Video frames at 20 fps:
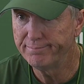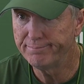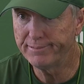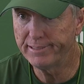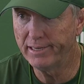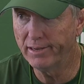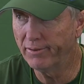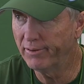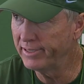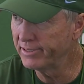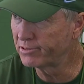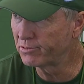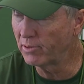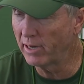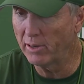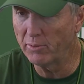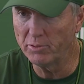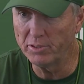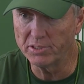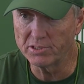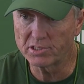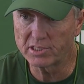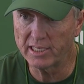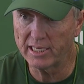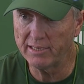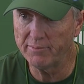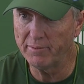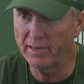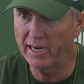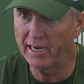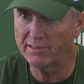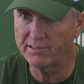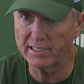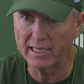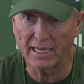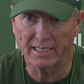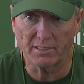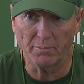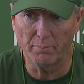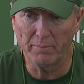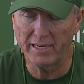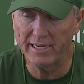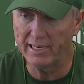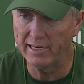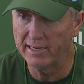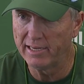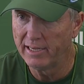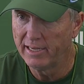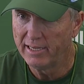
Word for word: You know, he's great with his teammates. He got to meet it.